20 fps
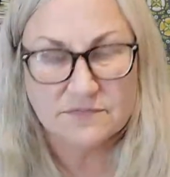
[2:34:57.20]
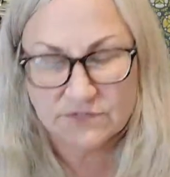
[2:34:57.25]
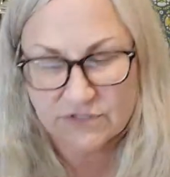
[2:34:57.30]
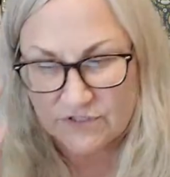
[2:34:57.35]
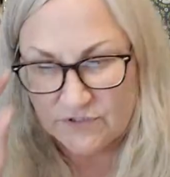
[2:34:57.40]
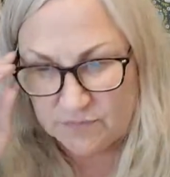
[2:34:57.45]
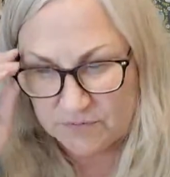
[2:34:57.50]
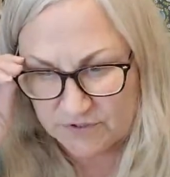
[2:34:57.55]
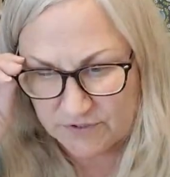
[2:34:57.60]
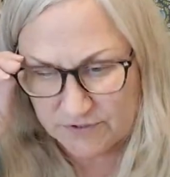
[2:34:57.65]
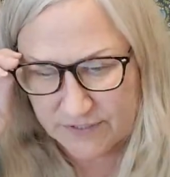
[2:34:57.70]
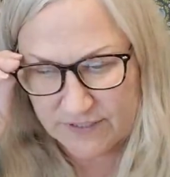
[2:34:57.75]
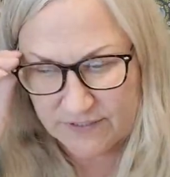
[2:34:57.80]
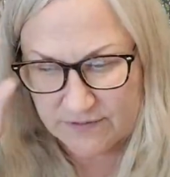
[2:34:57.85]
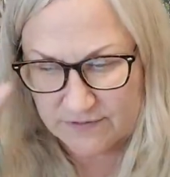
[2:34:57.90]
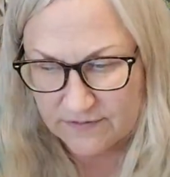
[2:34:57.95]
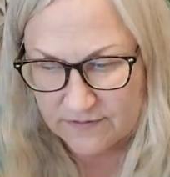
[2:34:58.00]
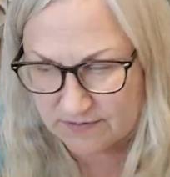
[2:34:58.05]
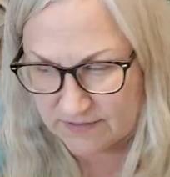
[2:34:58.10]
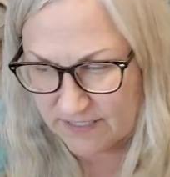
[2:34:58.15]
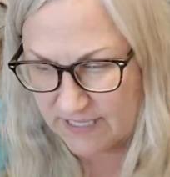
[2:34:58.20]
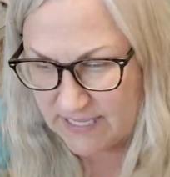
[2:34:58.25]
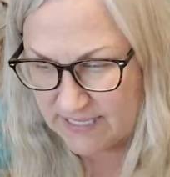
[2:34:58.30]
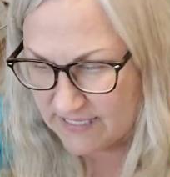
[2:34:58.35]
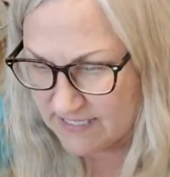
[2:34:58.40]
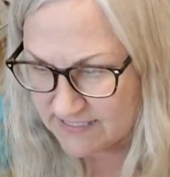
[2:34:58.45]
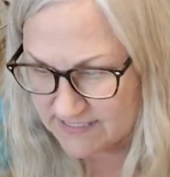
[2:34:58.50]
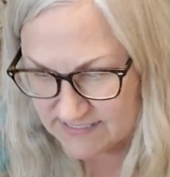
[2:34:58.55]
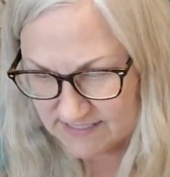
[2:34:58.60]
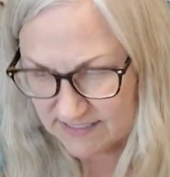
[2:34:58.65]
Too blurry. Okay, I
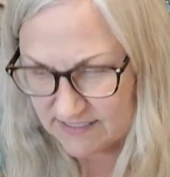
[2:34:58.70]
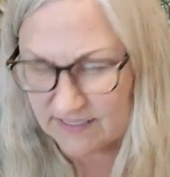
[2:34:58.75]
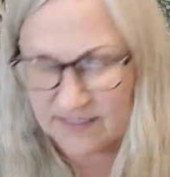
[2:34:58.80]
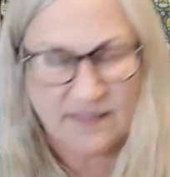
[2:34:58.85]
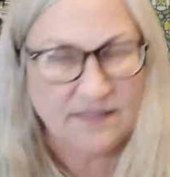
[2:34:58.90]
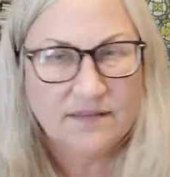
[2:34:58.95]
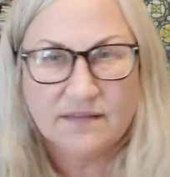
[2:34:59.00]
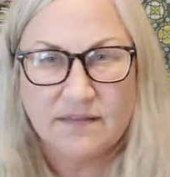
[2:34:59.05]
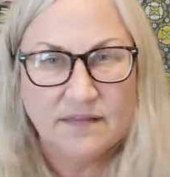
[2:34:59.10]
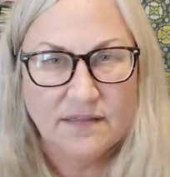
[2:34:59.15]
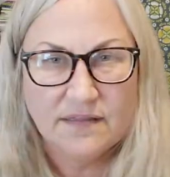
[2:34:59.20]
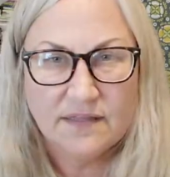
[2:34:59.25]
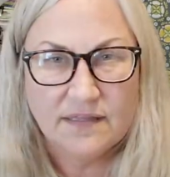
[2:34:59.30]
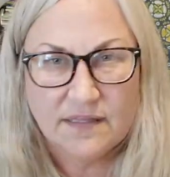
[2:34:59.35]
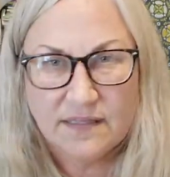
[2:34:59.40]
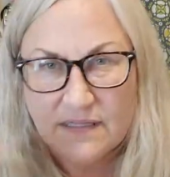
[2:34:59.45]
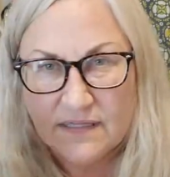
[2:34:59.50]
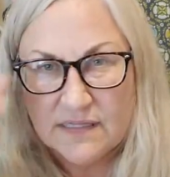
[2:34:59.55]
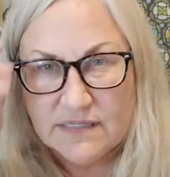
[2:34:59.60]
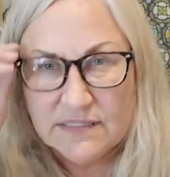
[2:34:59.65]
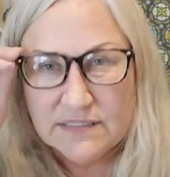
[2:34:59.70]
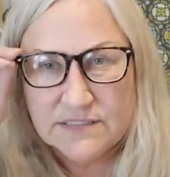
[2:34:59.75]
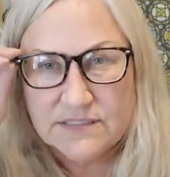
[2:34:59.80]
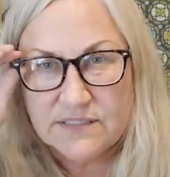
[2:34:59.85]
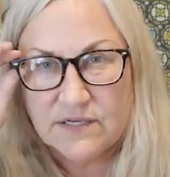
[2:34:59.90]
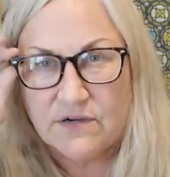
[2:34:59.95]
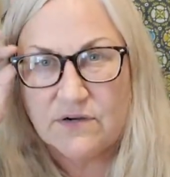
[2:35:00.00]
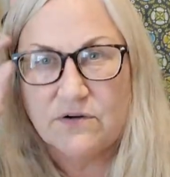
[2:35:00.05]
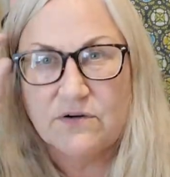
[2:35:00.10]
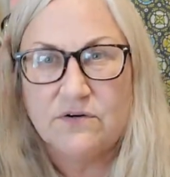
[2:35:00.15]
can't see any.
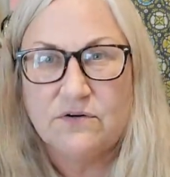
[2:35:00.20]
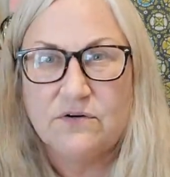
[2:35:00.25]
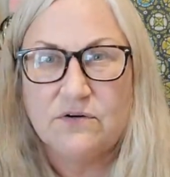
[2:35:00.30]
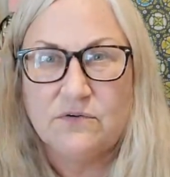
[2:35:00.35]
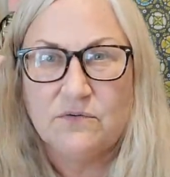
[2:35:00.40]
So